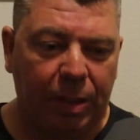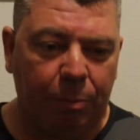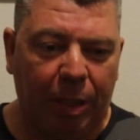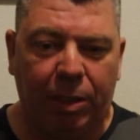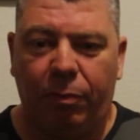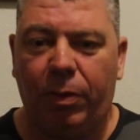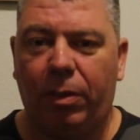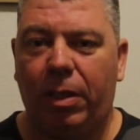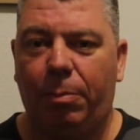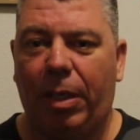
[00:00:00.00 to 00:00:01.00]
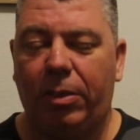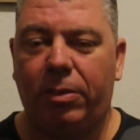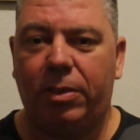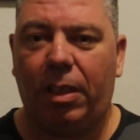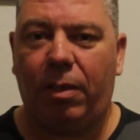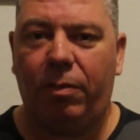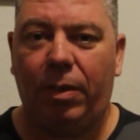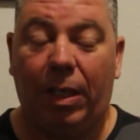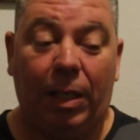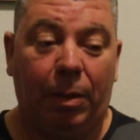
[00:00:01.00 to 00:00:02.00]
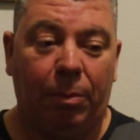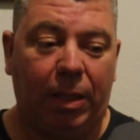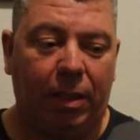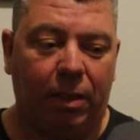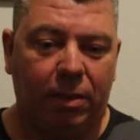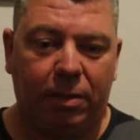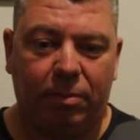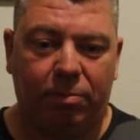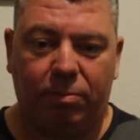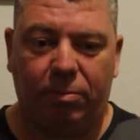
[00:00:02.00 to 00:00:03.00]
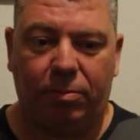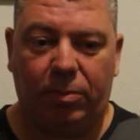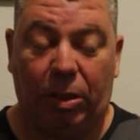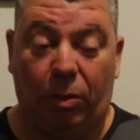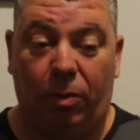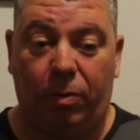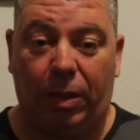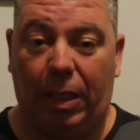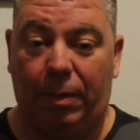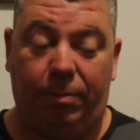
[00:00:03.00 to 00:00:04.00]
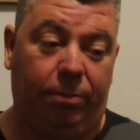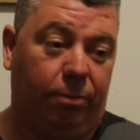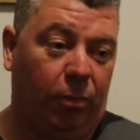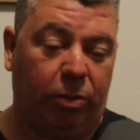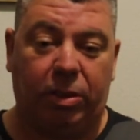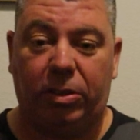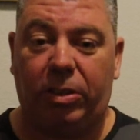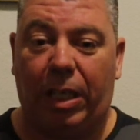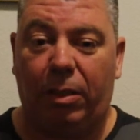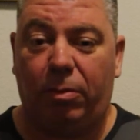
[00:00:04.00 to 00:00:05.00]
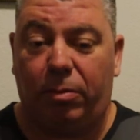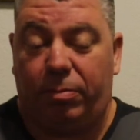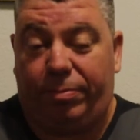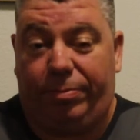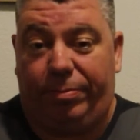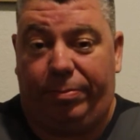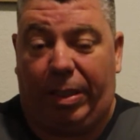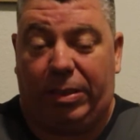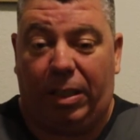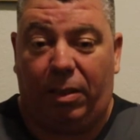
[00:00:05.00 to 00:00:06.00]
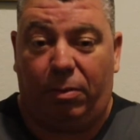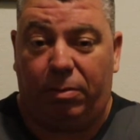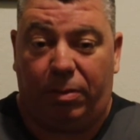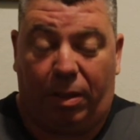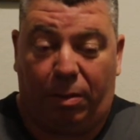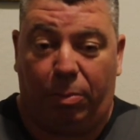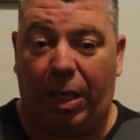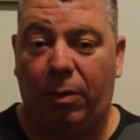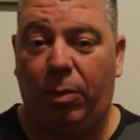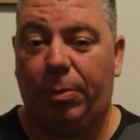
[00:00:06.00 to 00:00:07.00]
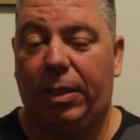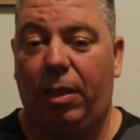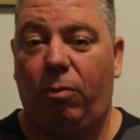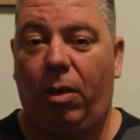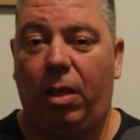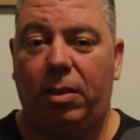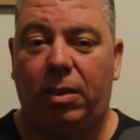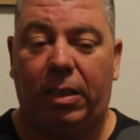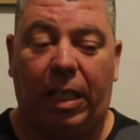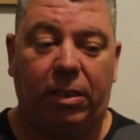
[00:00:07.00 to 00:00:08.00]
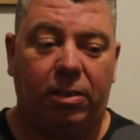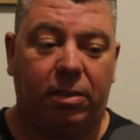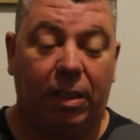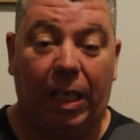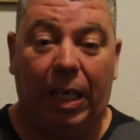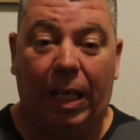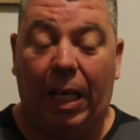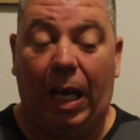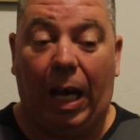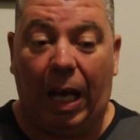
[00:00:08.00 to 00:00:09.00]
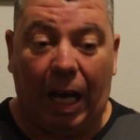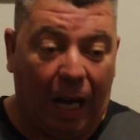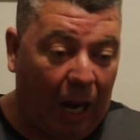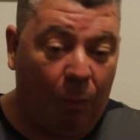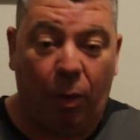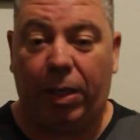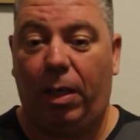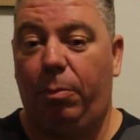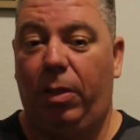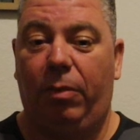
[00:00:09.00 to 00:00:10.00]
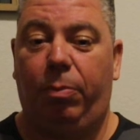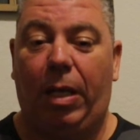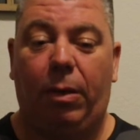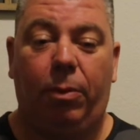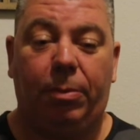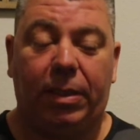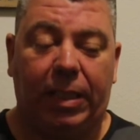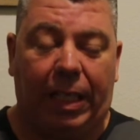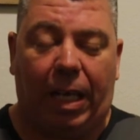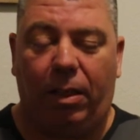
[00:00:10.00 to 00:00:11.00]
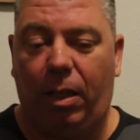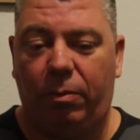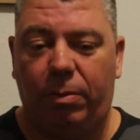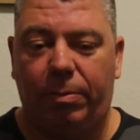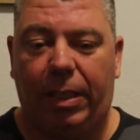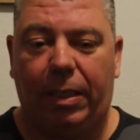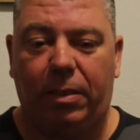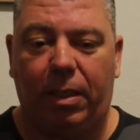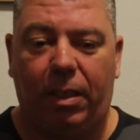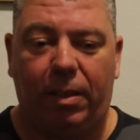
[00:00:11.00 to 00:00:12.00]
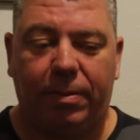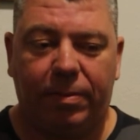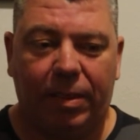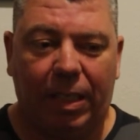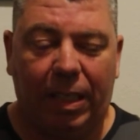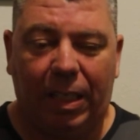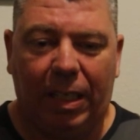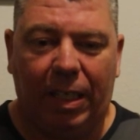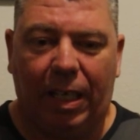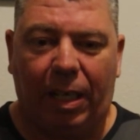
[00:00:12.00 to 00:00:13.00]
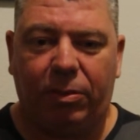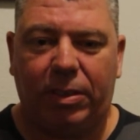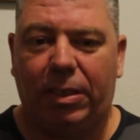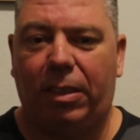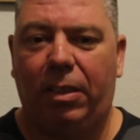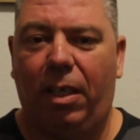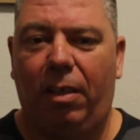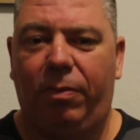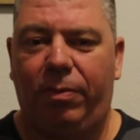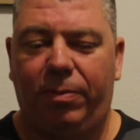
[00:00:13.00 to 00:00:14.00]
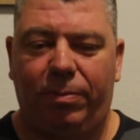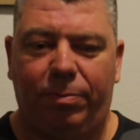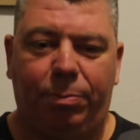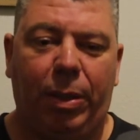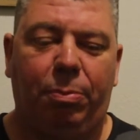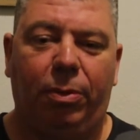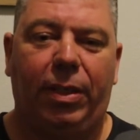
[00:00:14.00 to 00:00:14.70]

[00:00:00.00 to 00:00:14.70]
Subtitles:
make you feel good about yourself, because you know, most of my channel are black women that watch, and I want to uplift black women, and I love them, and I've seen enough people